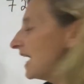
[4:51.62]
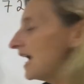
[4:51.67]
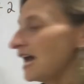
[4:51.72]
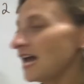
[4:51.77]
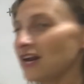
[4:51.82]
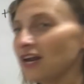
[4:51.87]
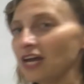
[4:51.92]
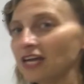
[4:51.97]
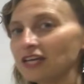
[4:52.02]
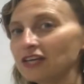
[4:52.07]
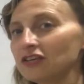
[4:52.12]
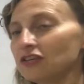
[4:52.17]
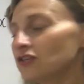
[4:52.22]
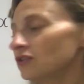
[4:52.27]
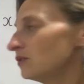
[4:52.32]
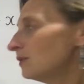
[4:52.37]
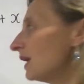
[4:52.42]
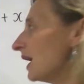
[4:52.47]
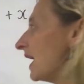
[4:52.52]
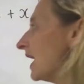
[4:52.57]
And I can do
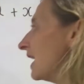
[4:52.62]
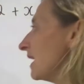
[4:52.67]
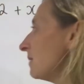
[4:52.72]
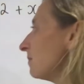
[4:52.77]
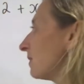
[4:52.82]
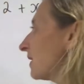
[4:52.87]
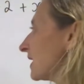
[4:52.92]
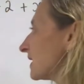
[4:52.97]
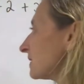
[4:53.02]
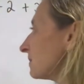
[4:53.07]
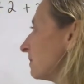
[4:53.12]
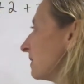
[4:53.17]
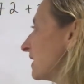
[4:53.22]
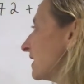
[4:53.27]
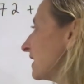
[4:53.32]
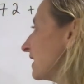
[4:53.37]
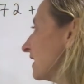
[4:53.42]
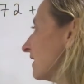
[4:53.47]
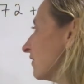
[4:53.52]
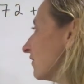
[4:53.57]
a plus b
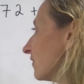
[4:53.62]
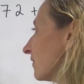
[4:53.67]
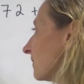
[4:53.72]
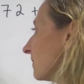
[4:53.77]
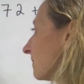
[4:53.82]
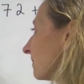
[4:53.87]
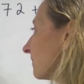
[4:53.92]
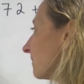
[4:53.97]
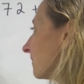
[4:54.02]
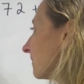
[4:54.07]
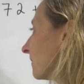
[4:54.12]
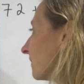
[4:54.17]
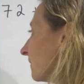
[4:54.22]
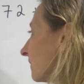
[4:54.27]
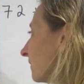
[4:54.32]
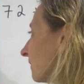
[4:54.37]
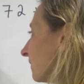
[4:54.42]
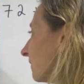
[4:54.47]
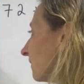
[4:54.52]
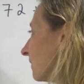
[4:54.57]
here.
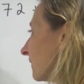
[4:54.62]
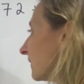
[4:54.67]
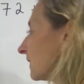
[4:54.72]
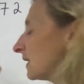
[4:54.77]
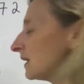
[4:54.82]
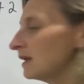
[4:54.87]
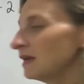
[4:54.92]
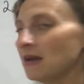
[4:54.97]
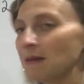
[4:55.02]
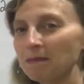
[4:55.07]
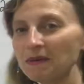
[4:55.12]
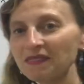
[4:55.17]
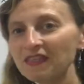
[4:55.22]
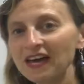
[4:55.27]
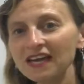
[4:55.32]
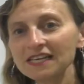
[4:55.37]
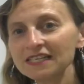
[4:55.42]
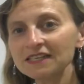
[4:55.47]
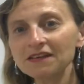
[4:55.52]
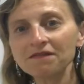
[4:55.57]
But
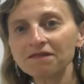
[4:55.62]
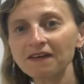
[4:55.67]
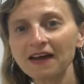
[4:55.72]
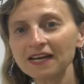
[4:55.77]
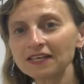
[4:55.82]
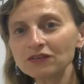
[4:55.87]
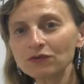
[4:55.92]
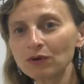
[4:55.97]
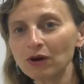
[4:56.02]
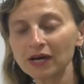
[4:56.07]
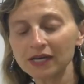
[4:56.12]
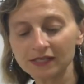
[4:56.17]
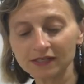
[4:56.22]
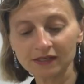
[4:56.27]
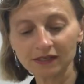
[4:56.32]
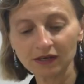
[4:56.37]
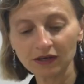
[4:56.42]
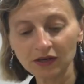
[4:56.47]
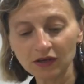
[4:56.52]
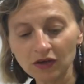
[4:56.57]
that isn't factorised,
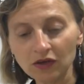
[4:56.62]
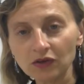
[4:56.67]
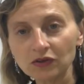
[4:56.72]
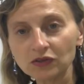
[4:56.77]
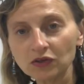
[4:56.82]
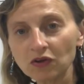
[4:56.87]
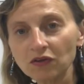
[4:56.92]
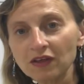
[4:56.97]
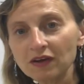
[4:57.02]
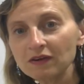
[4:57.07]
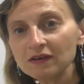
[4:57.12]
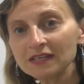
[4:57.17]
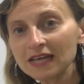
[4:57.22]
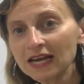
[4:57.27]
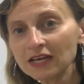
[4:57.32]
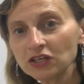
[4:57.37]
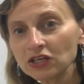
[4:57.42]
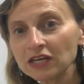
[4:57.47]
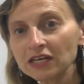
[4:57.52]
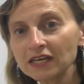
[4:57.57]
so there is
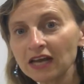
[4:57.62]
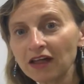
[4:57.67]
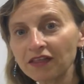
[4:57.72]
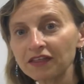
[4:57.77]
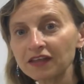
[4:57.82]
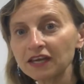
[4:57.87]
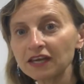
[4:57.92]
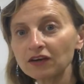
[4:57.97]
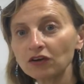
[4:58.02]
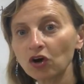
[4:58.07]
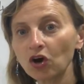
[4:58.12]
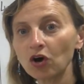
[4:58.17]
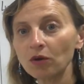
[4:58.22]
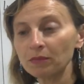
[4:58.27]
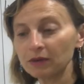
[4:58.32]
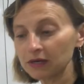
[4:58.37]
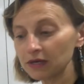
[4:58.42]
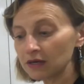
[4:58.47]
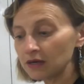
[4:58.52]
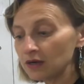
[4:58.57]
actually nothing in
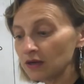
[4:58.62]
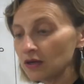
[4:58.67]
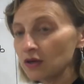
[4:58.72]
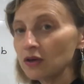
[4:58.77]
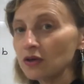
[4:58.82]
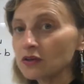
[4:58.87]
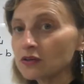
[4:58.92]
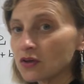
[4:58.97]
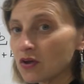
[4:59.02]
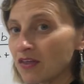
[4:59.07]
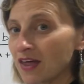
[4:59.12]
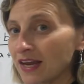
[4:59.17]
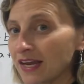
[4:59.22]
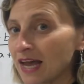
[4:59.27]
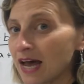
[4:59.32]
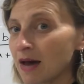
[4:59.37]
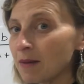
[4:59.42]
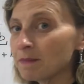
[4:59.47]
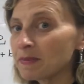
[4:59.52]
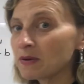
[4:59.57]
common. So that
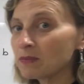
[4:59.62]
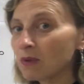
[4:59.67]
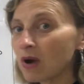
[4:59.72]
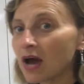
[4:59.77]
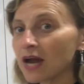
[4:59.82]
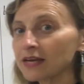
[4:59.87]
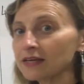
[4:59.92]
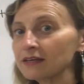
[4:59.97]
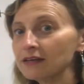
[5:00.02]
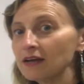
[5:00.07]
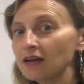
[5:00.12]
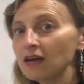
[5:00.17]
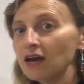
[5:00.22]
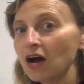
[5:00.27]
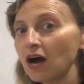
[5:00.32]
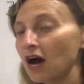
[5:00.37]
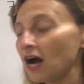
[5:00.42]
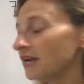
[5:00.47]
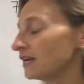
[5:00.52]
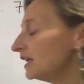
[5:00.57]
can't be right.
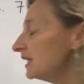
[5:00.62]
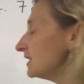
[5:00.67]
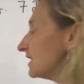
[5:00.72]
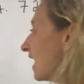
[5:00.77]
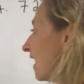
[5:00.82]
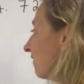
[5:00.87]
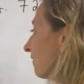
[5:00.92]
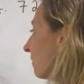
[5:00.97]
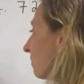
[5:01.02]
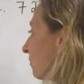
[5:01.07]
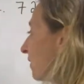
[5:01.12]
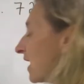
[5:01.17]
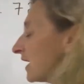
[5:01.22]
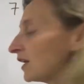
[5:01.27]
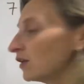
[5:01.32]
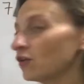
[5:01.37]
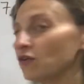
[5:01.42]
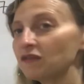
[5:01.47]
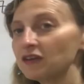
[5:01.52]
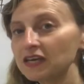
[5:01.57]
I need to have a
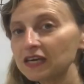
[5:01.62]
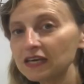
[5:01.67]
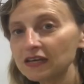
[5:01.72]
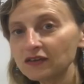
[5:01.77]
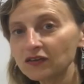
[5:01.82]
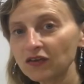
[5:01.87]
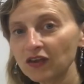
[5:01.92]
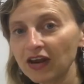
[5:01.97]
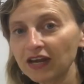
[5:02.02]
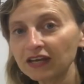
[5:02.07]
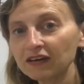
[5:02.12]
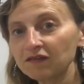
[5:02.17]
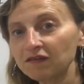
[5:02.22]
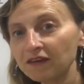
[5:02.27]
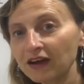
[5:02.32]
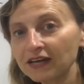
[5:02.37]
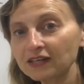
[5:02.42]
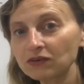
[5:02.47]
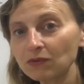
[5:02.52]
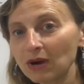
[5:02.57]
bracket over here so that I can
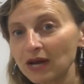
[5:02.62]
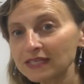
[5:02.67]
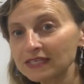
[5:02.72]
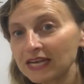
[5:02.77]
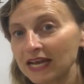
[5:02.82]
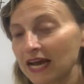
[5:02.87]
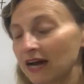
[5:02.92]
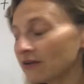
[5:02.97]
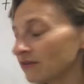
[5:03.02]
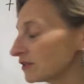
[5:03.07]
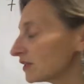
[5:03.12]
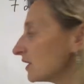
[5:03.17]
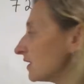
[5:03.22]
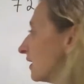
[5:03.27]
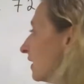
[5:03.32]
factorise it out.